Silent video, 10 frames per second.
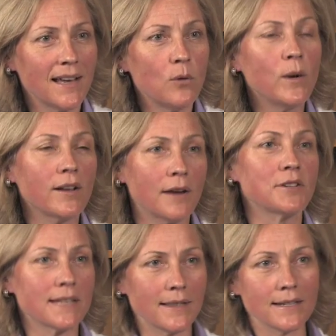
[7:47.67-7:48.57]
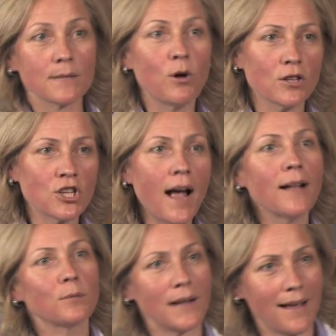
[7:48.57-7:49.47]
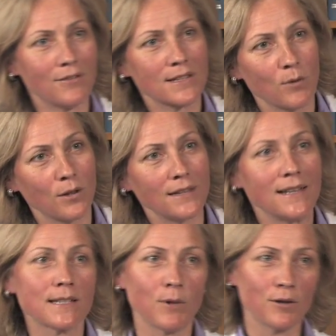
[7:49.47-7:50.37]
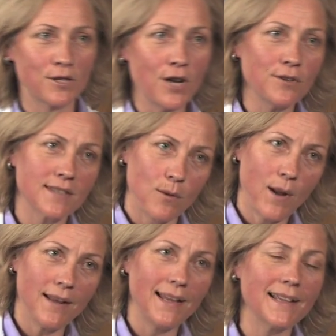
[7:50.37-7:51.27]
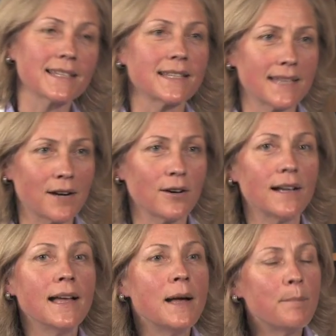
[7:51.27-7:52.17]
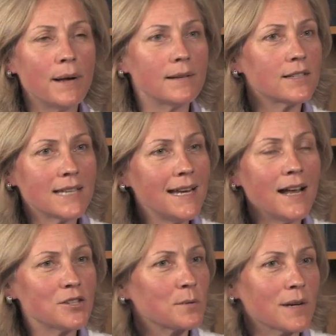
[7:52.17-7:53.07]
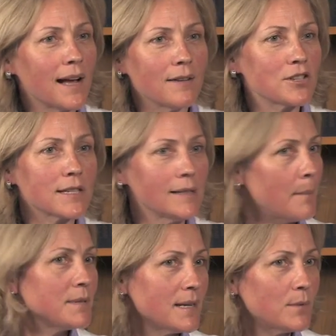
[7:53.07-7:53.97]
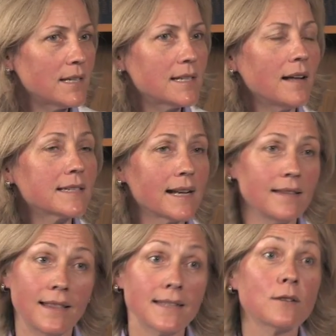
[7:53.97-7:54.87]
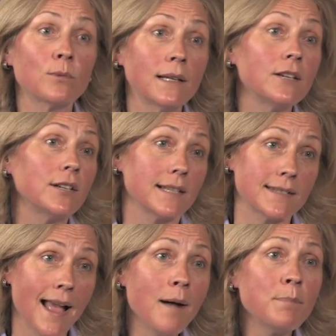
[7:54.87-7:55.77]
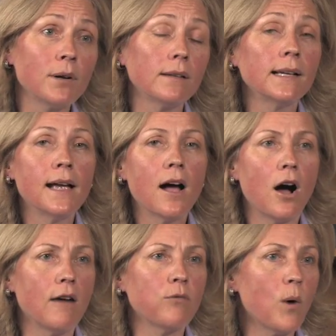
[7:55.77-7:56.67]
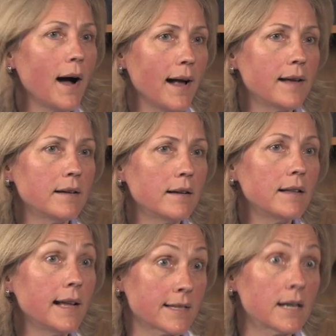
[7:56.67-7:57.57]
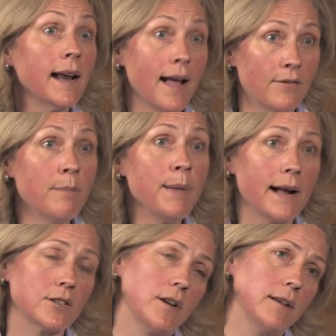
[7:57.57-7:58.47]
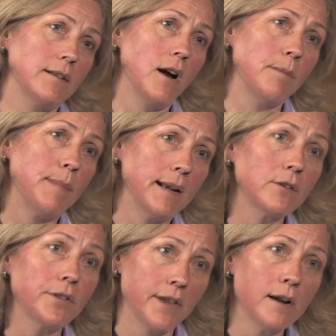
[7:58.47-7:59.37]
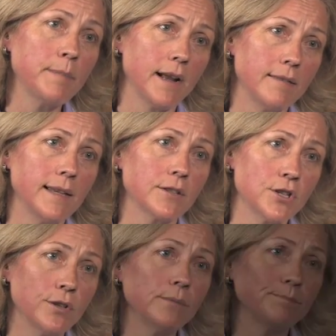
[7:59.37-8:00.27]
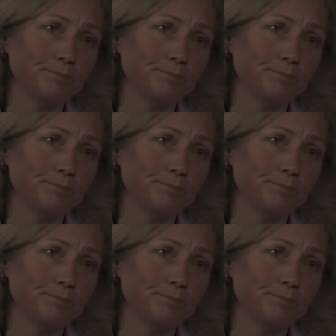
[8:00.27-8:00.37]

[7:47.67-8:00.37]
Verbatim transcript: We could understand that a small child would have a small need a smaller dose, they weigh less, etc. But teenagers were kind of just lumped in with adults, and I think that's a really good example of why it's going to have impact on on medical therapy, I think, too.